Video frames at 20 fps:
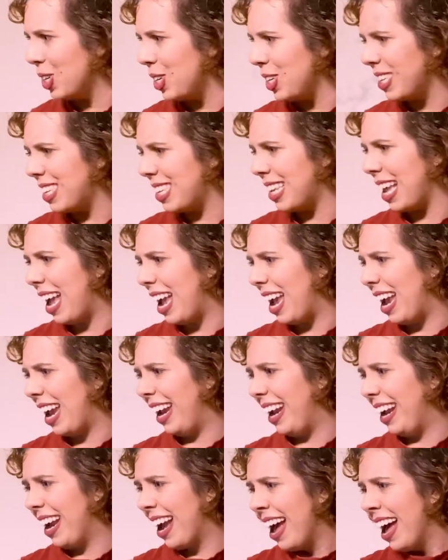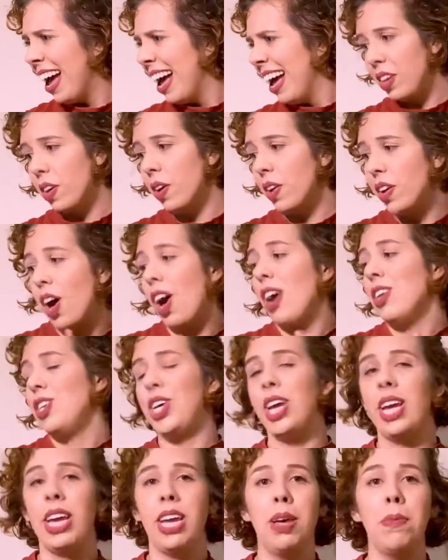she's saying, "You're not
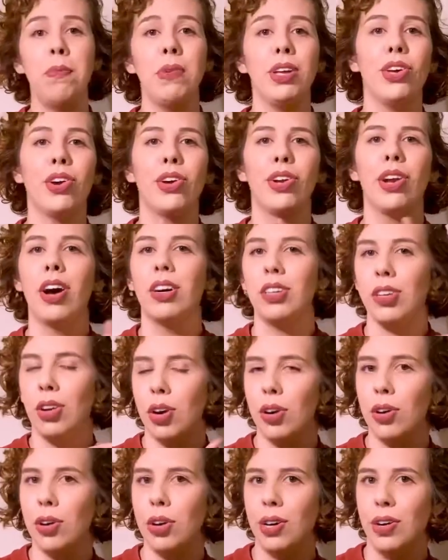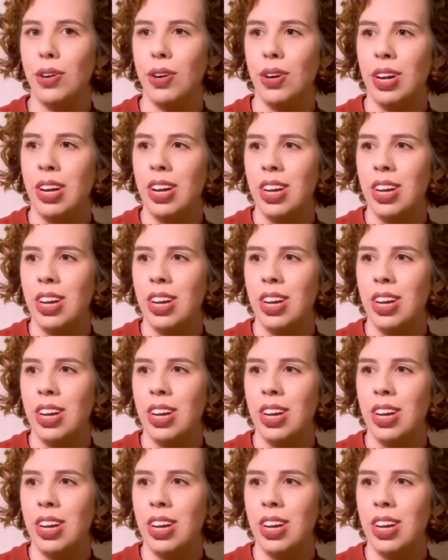him, you're not her."